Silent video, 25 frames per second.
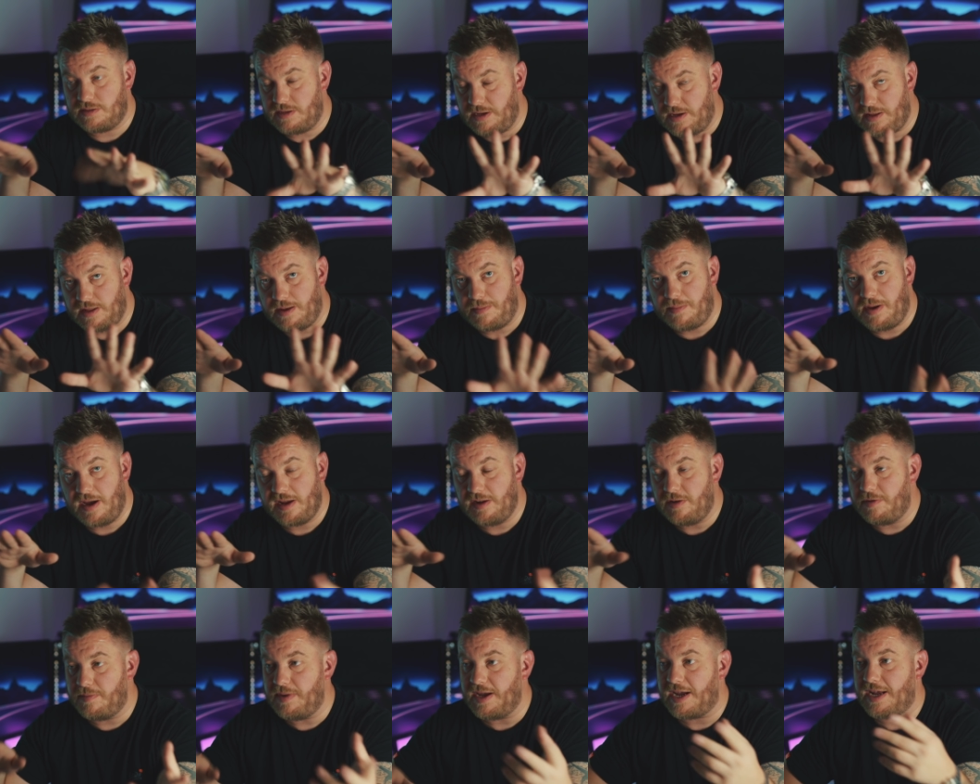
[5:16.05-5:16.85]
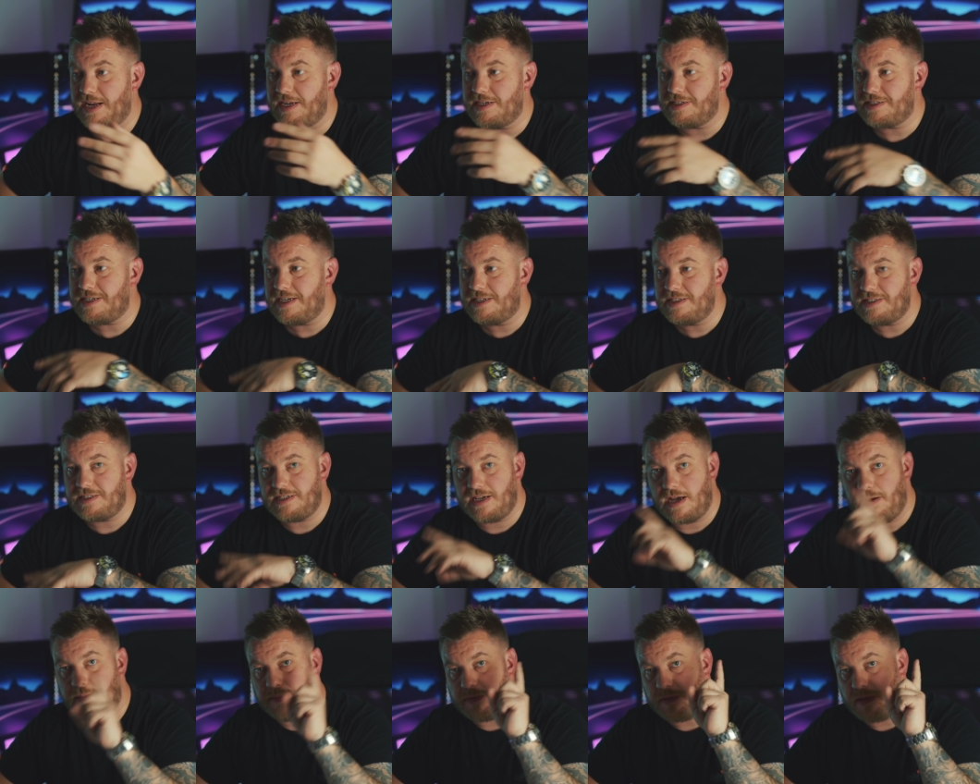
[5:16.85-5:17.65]
Now that might not make any sense
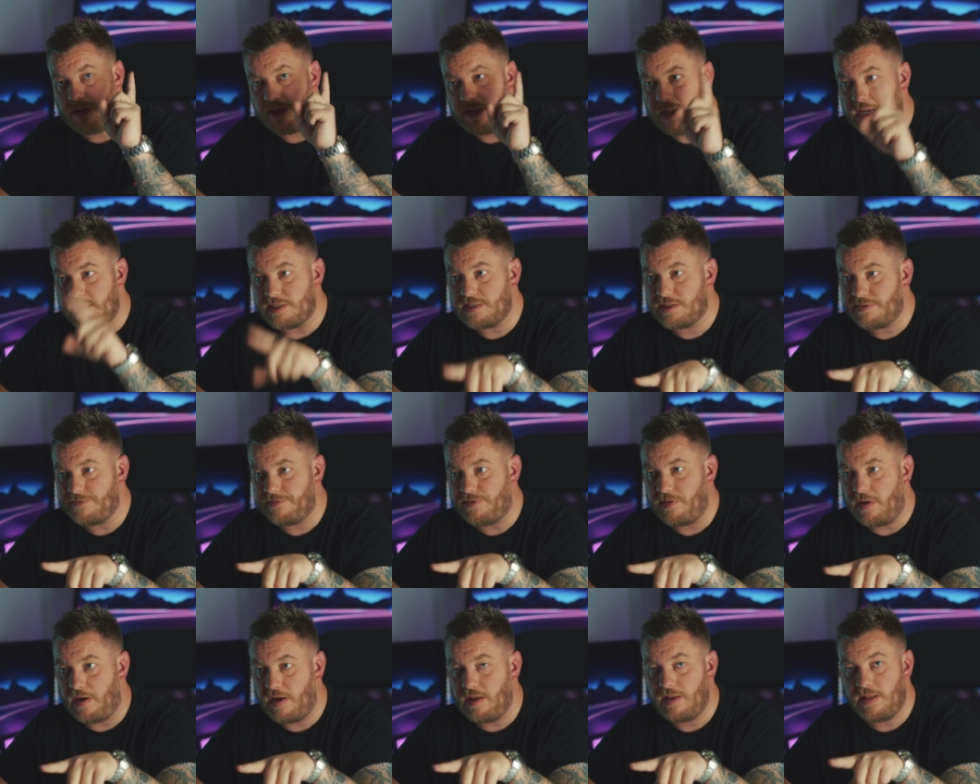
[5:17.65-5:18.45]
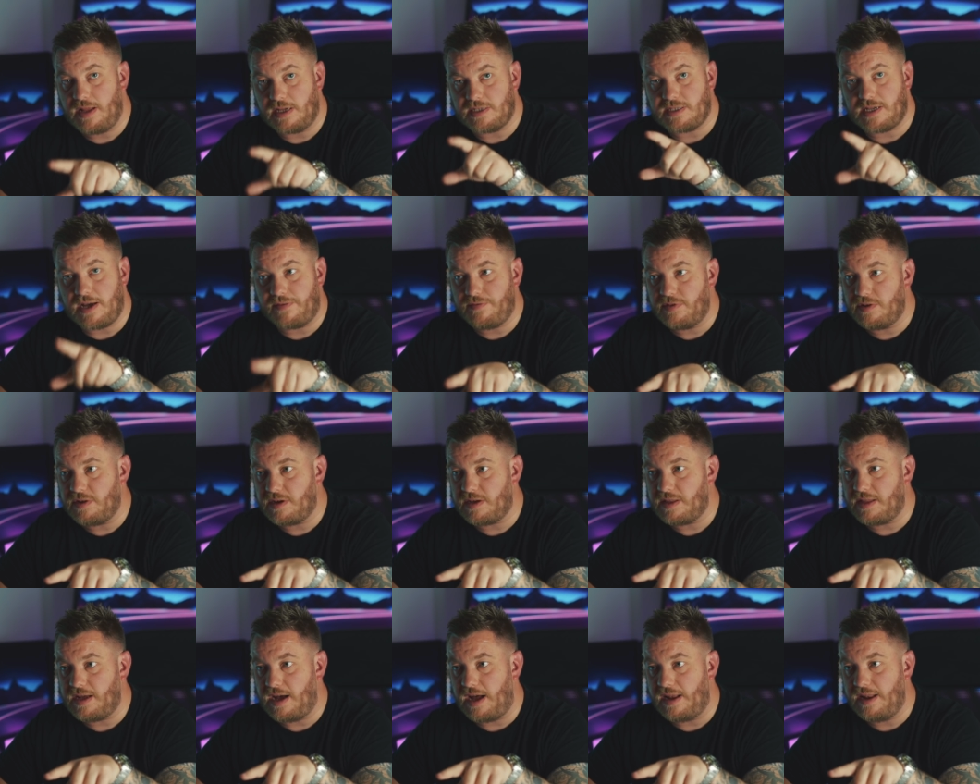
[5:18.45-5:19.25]
yet, but let's find, let's have a
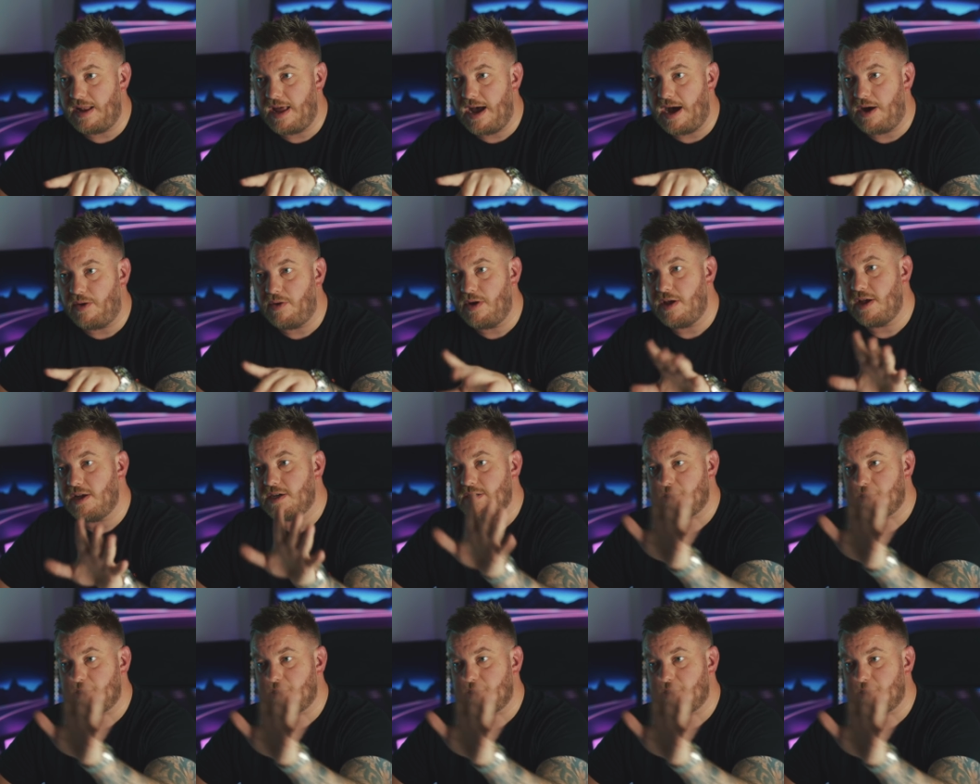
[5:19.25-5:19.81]
look at that now.